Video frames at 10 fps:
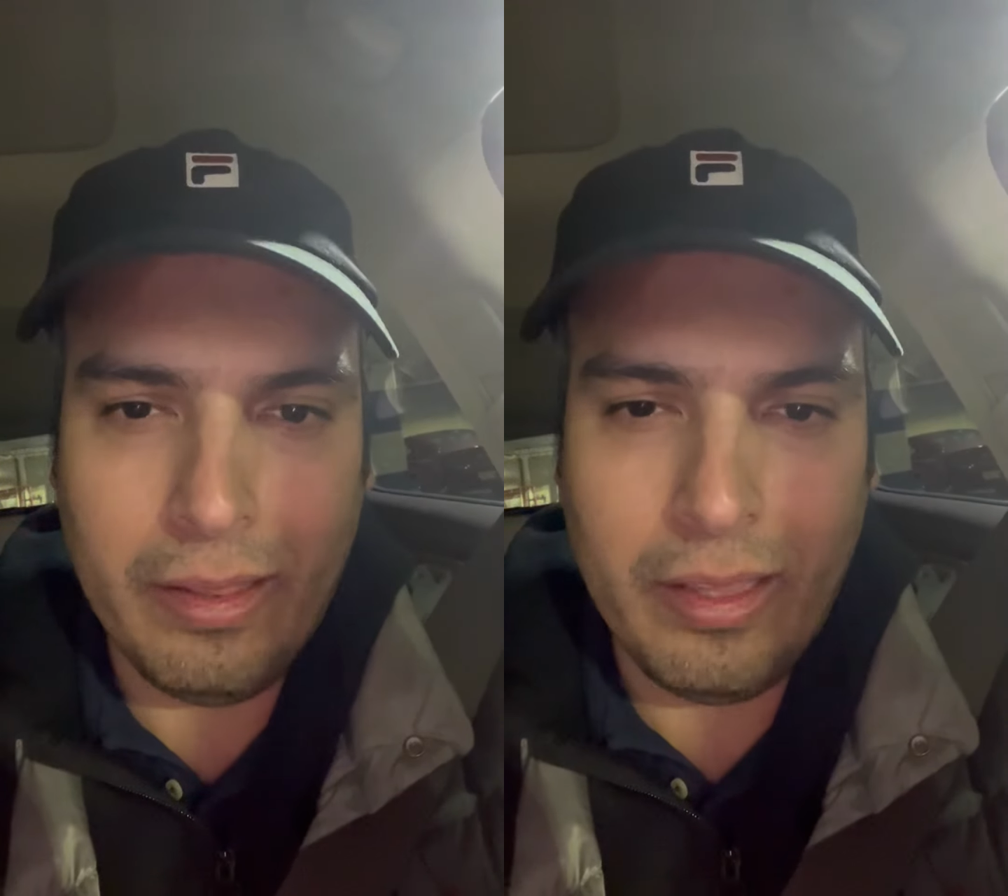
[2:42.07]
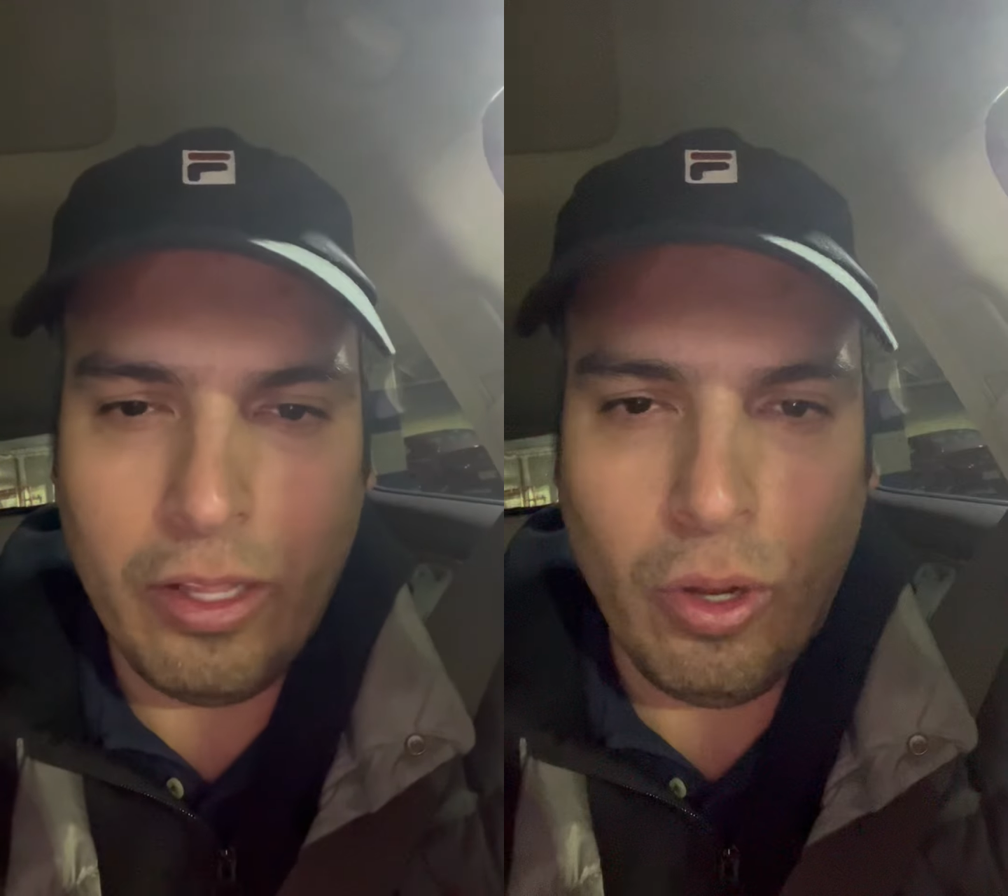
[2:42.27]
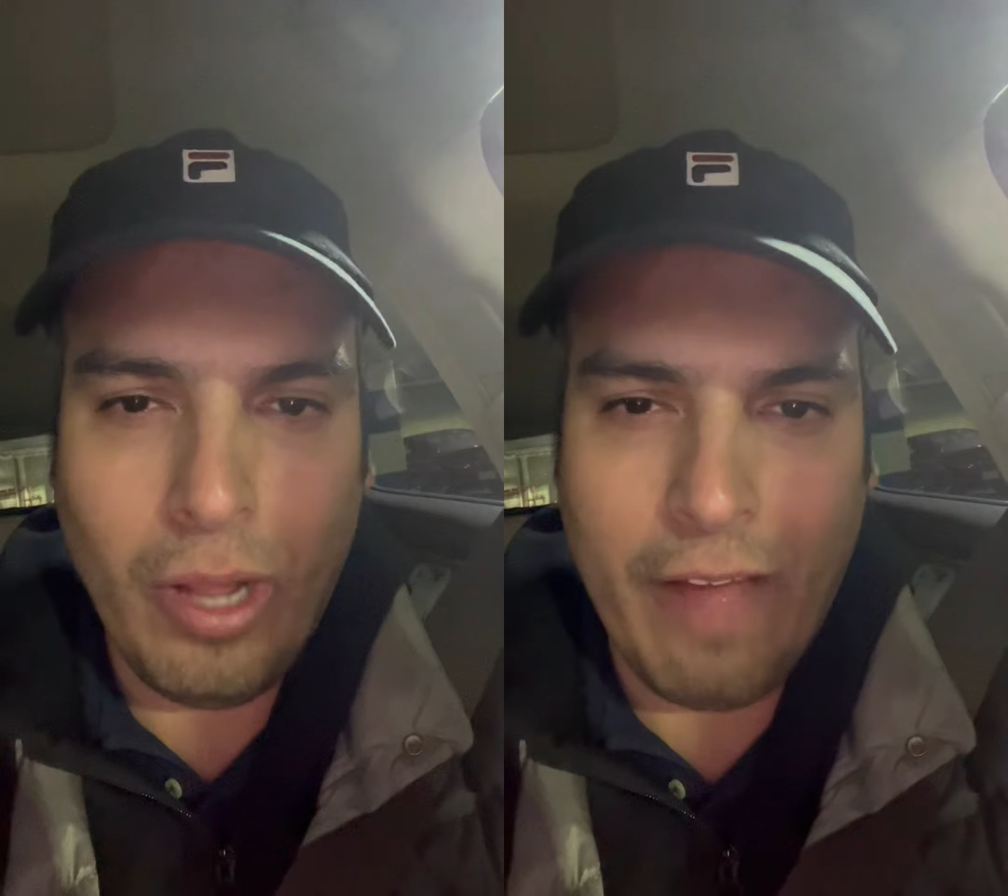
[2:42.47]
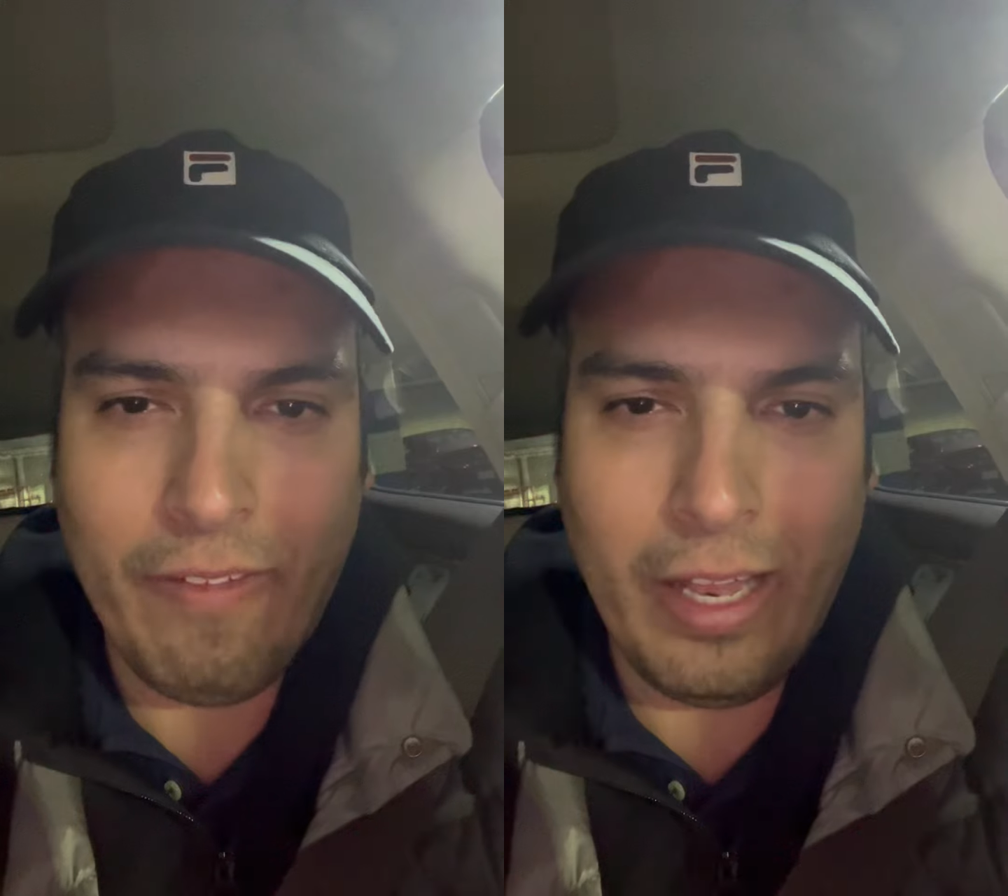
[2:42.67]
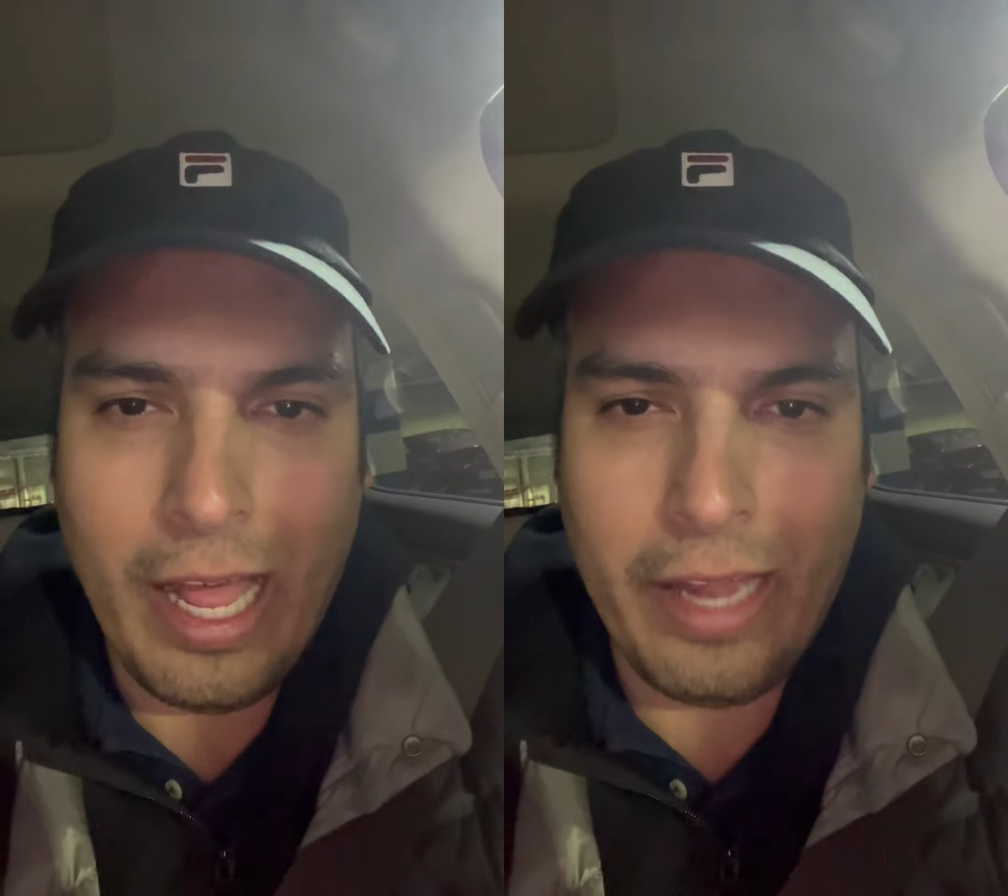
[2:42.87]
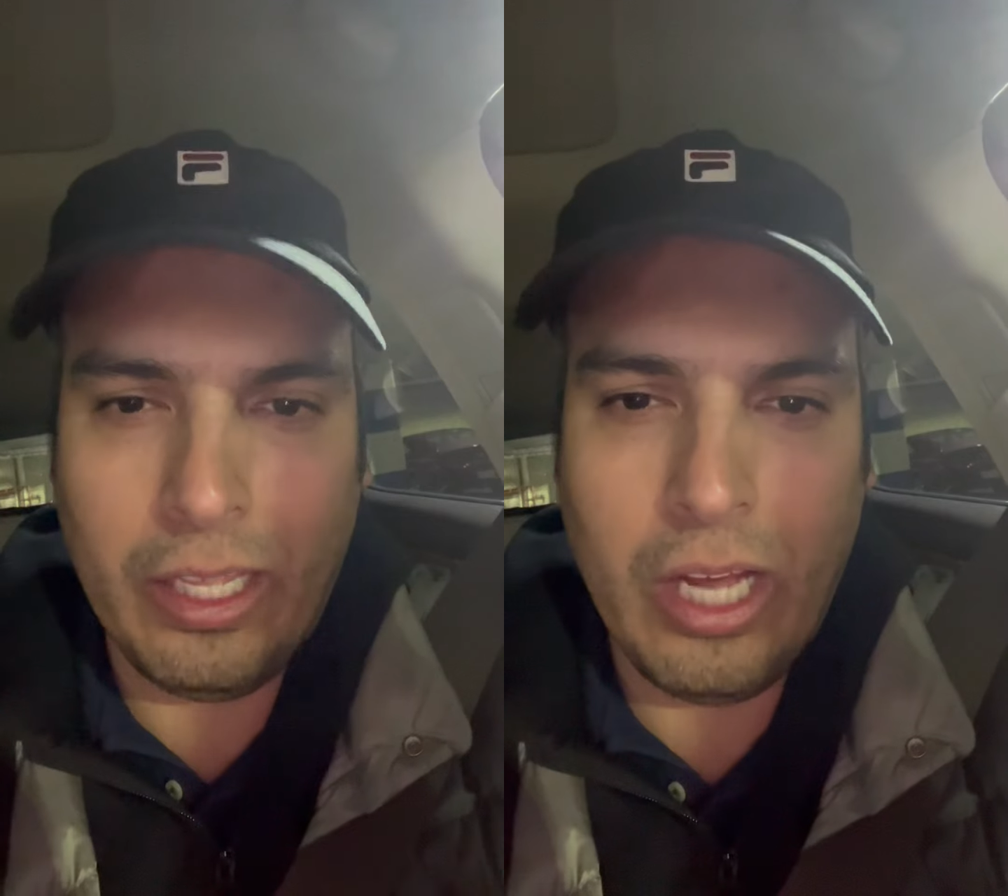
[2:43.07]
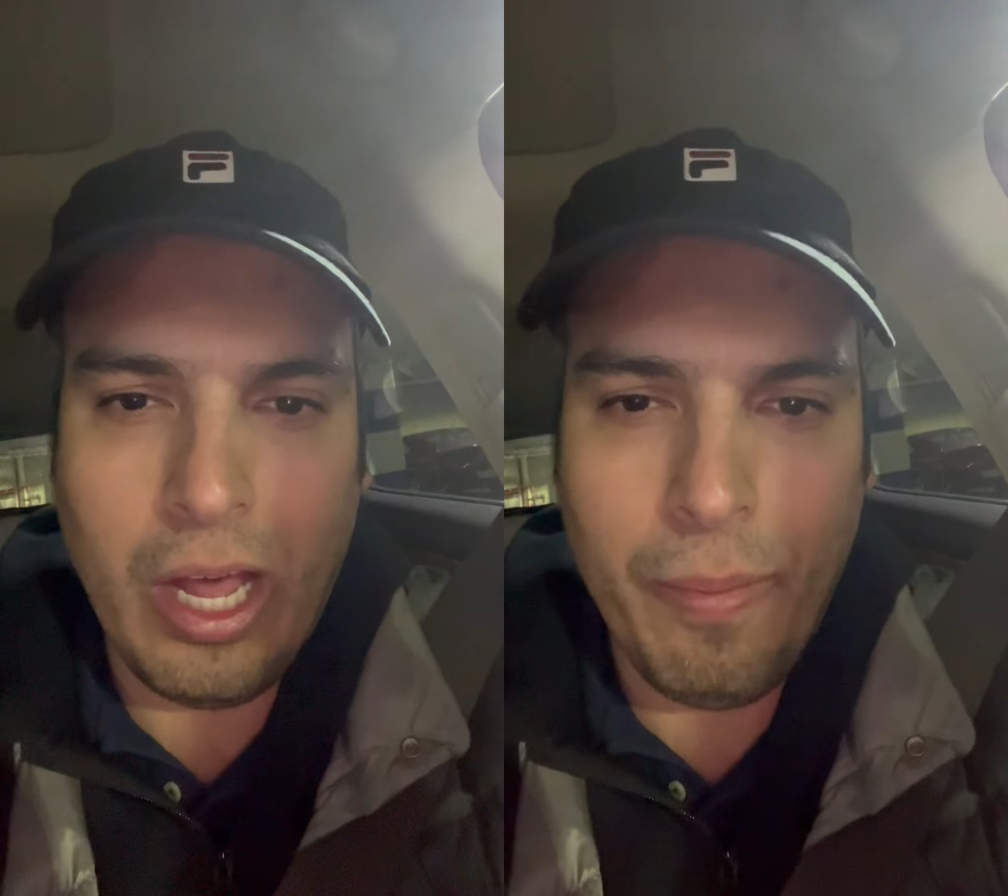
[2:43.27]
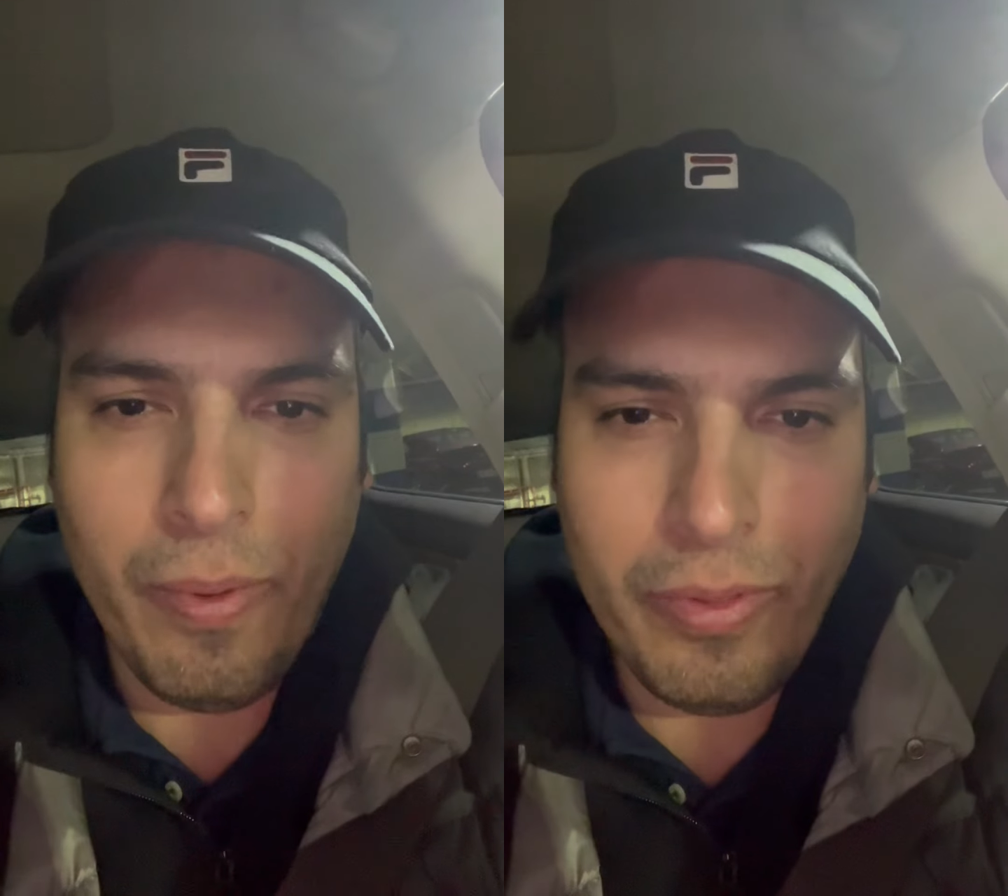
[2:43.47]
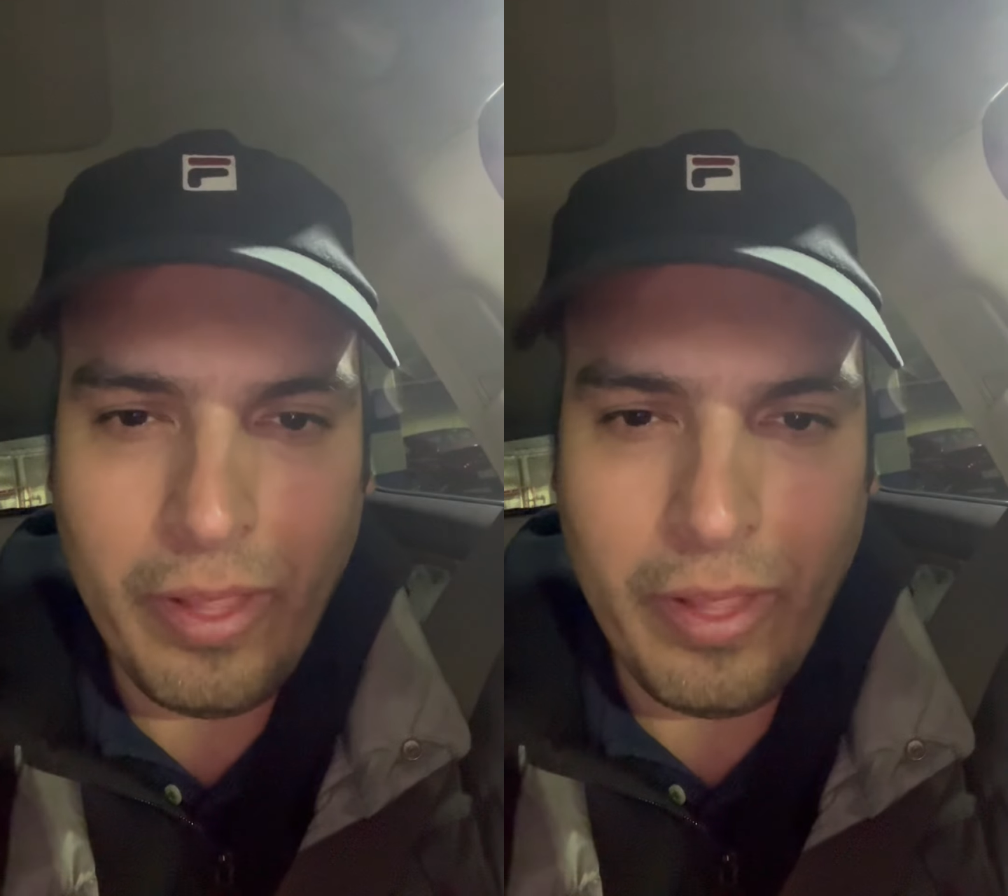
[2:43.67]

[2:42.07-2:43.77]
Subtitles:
They all have a lot in common.